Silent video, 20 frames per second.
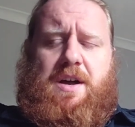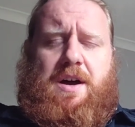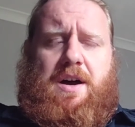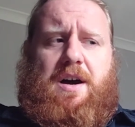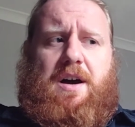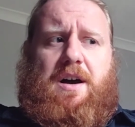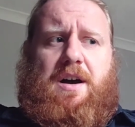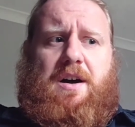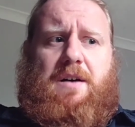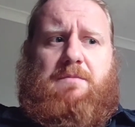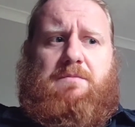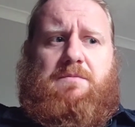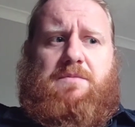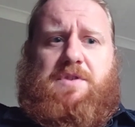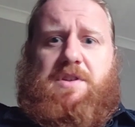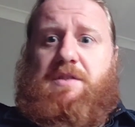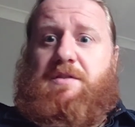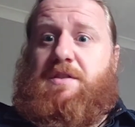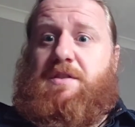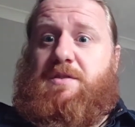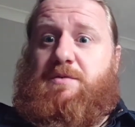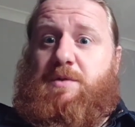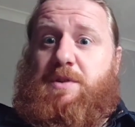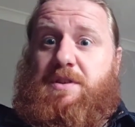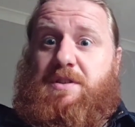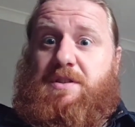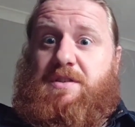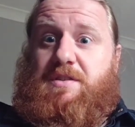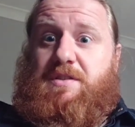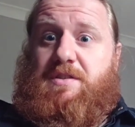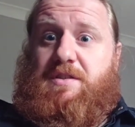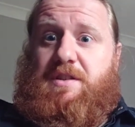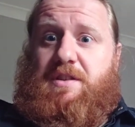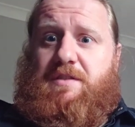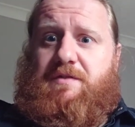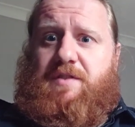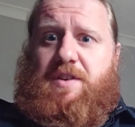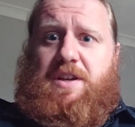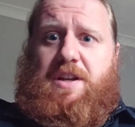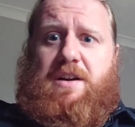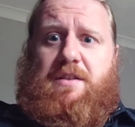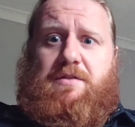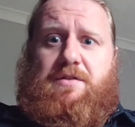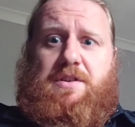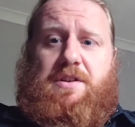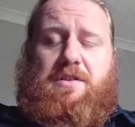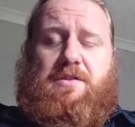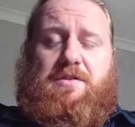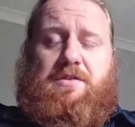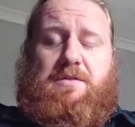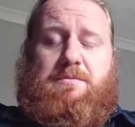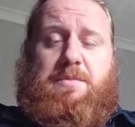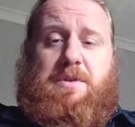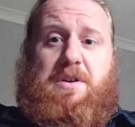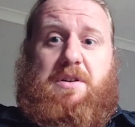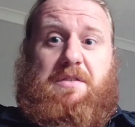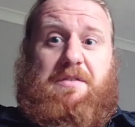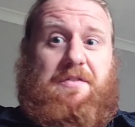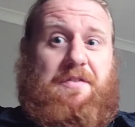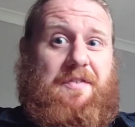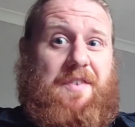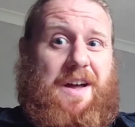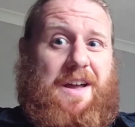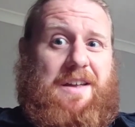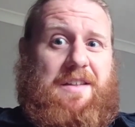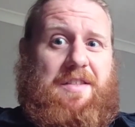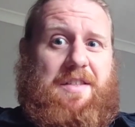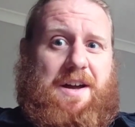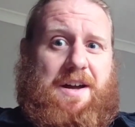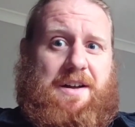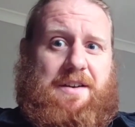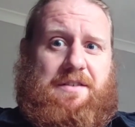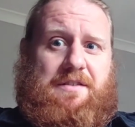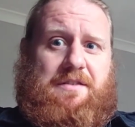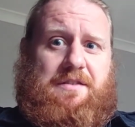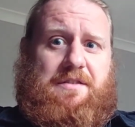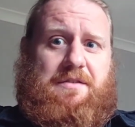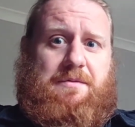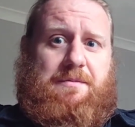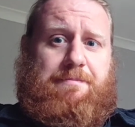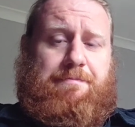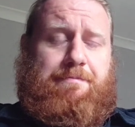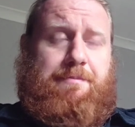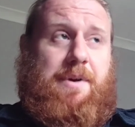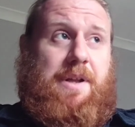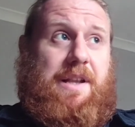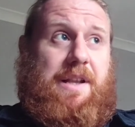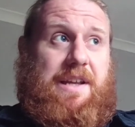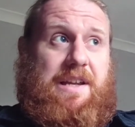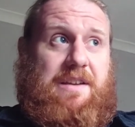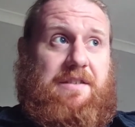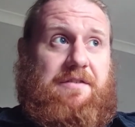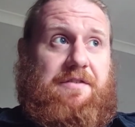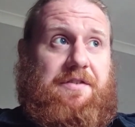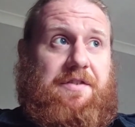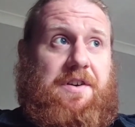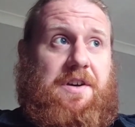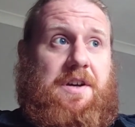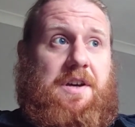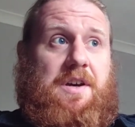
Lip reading: So this week's video is going to be on faith and belief.